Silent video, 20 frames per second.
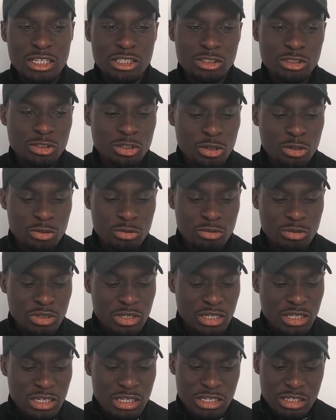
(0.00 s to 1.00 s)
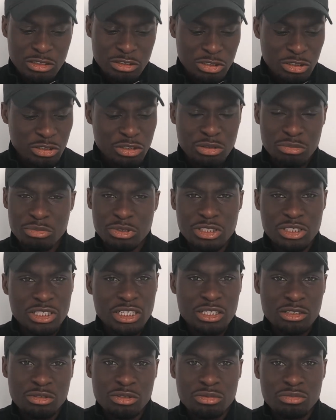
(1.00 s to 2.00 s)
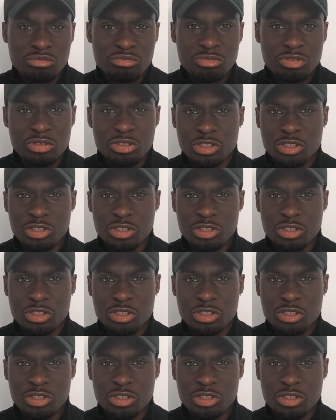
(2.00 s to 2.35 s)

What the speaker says: So just gonna be genuine,